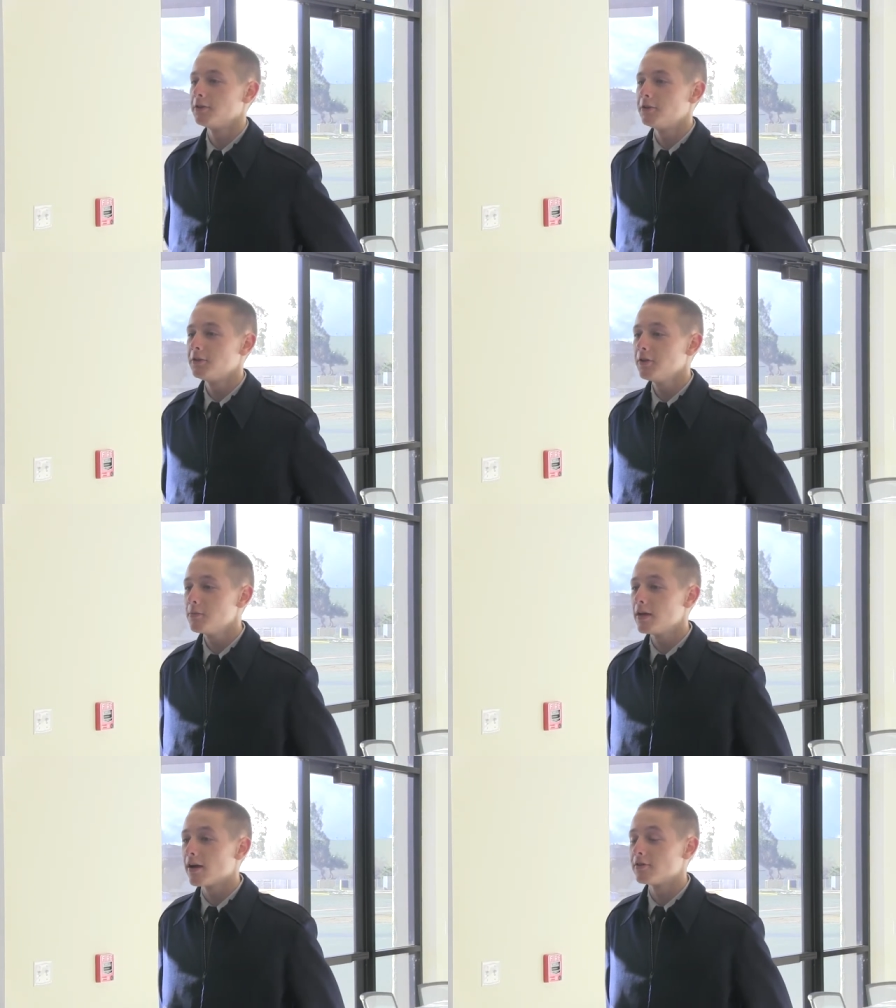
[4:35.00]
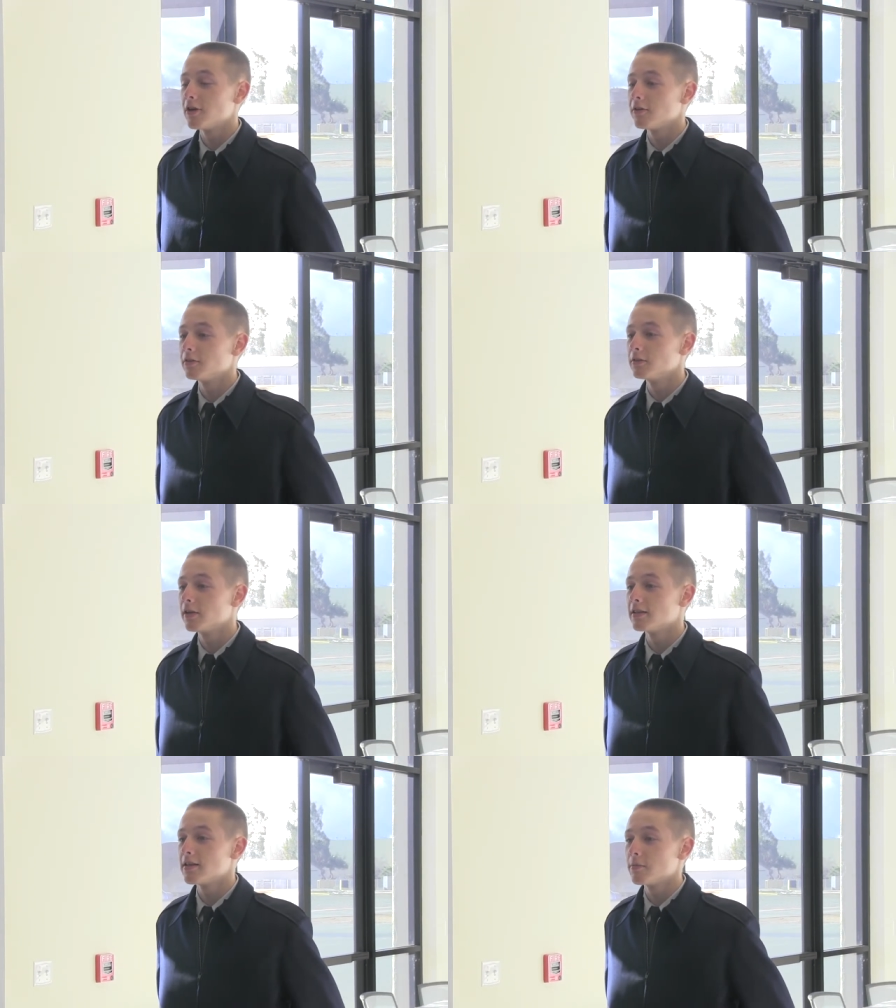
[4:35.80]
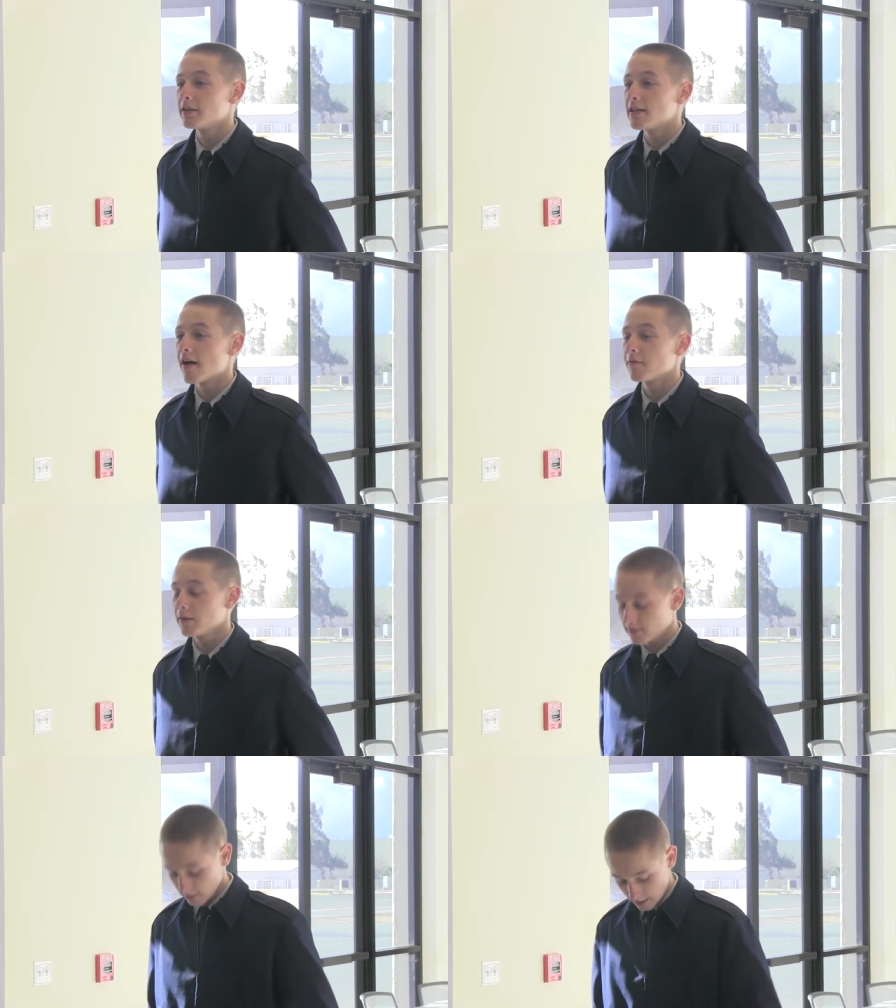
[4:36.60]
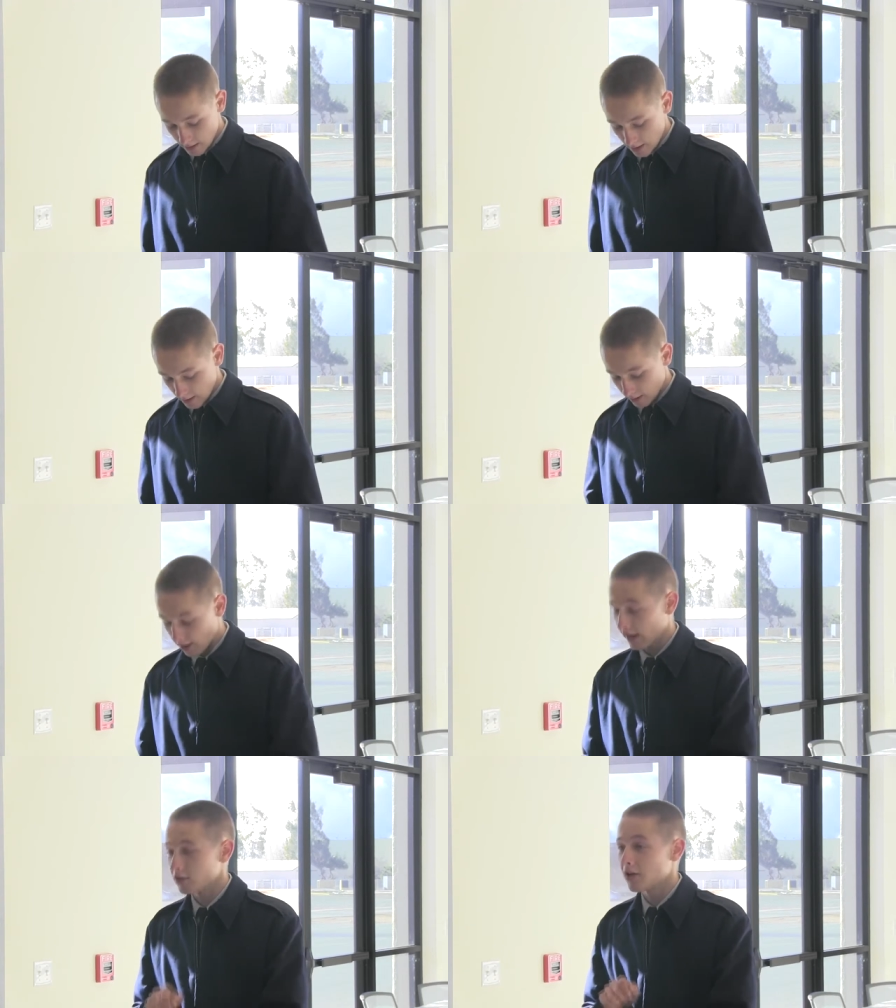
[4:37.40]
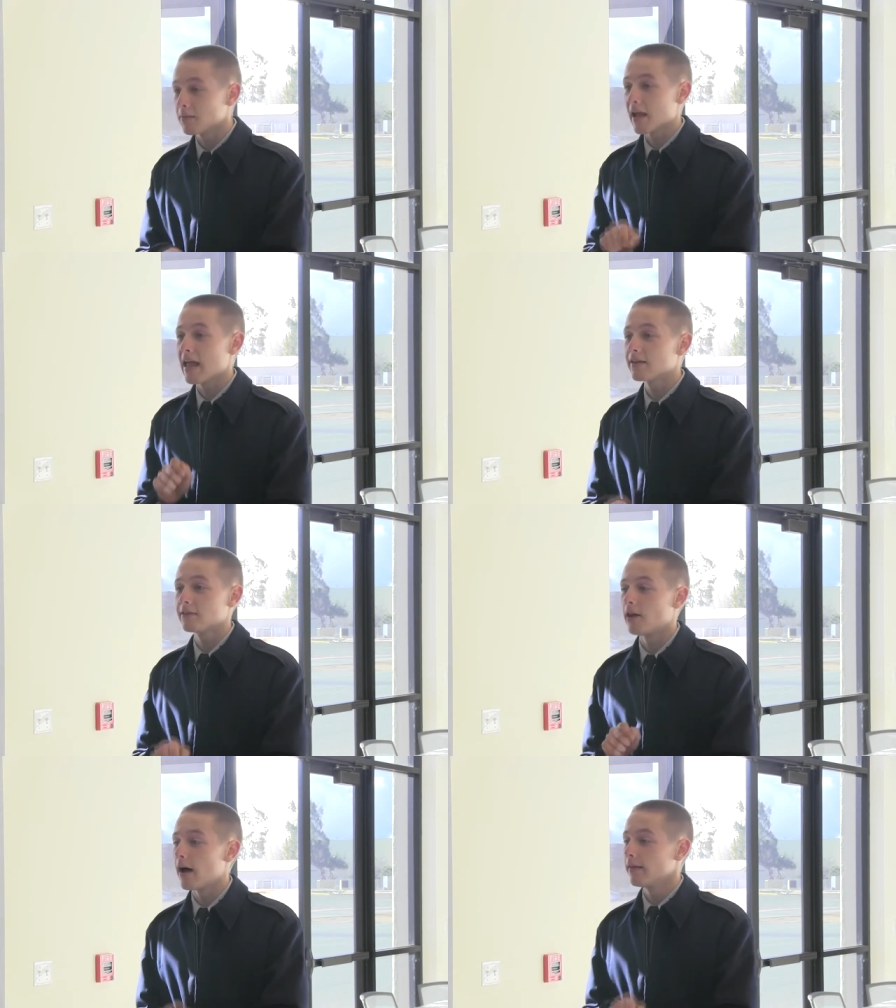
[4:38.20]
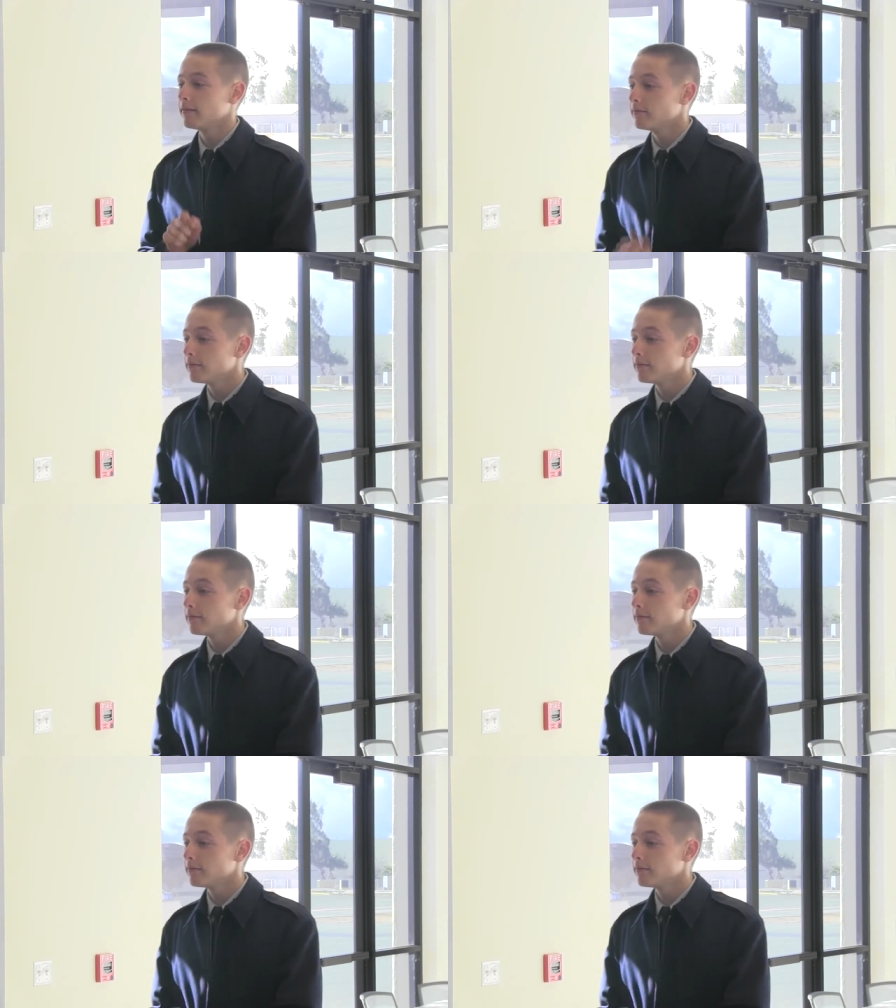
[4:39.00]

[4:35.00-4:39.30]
should be on General Assembly staff because you know I can shake my hands a lot.